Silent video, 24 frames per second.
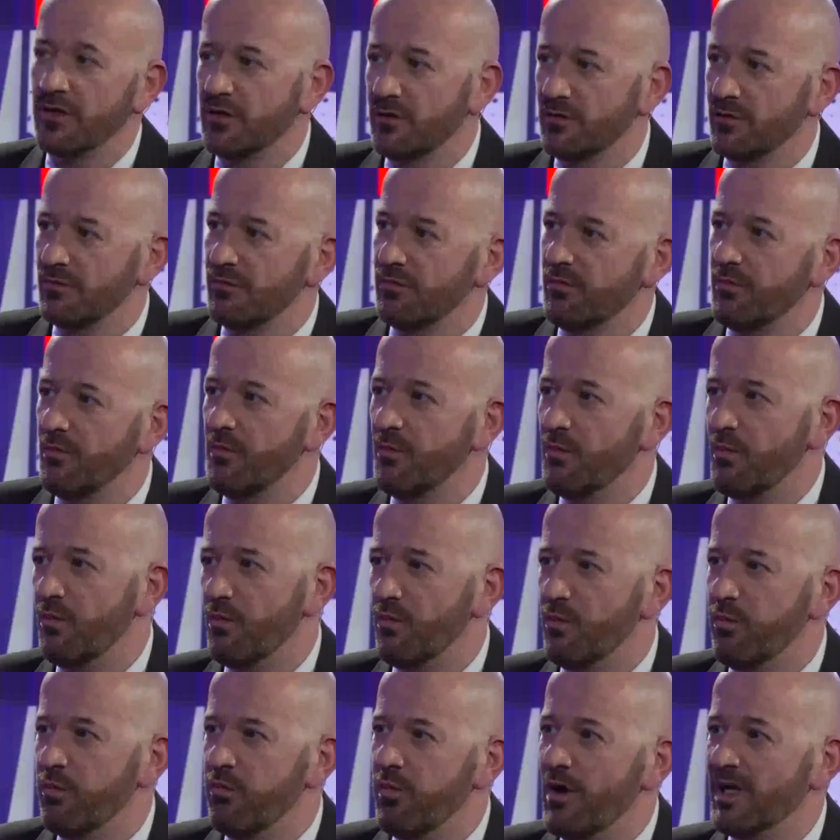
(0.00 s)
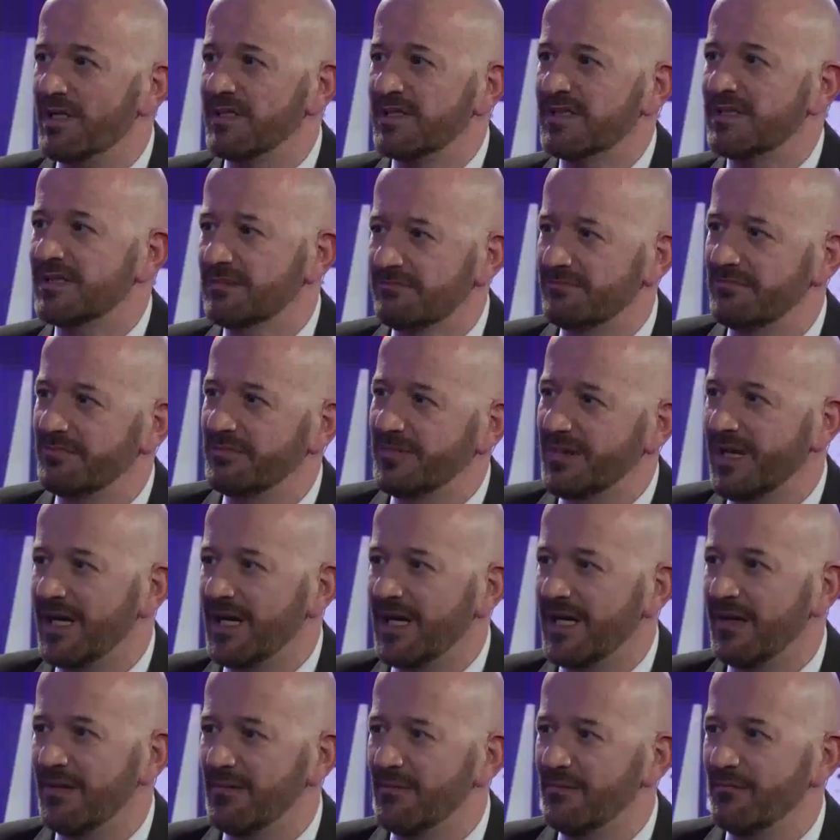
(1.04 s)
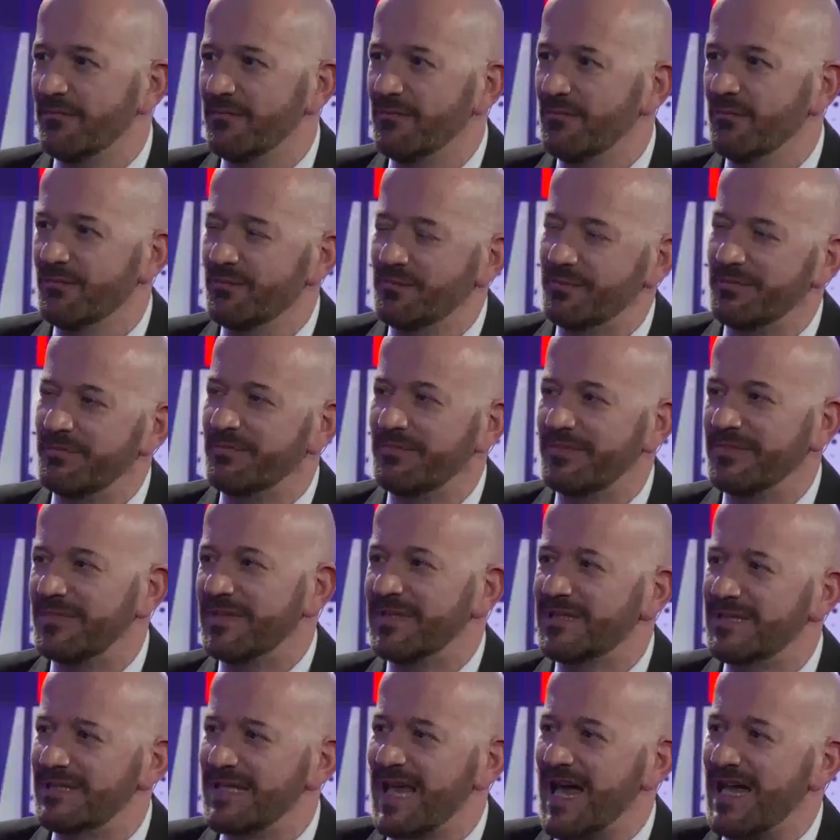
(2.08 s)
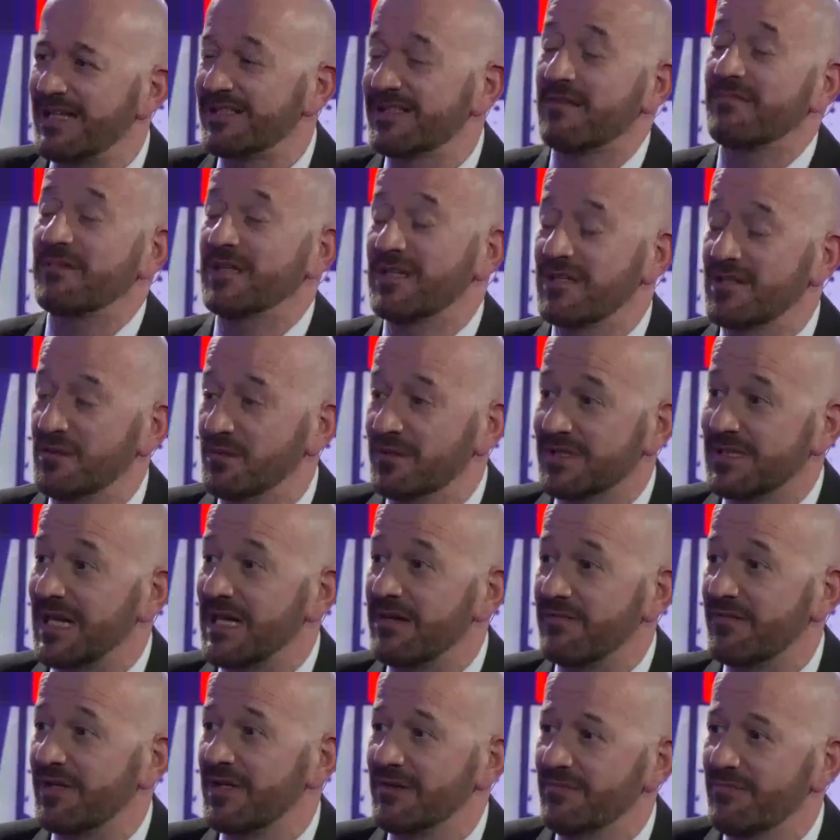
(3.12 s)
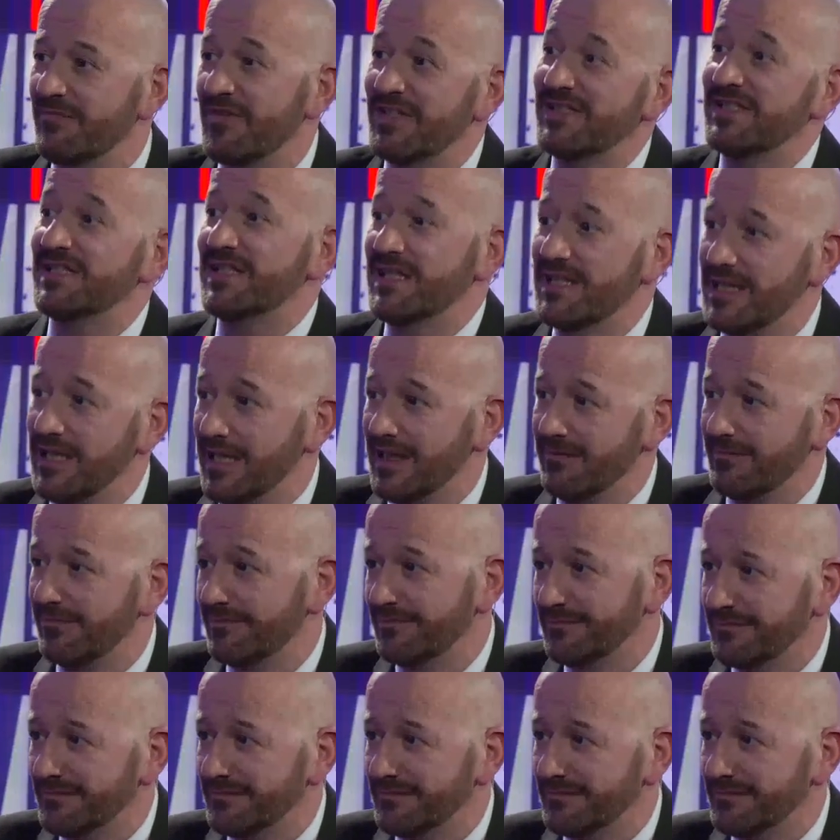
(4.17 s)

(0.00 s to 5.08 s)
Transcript: who once had something to do with slavery visited here.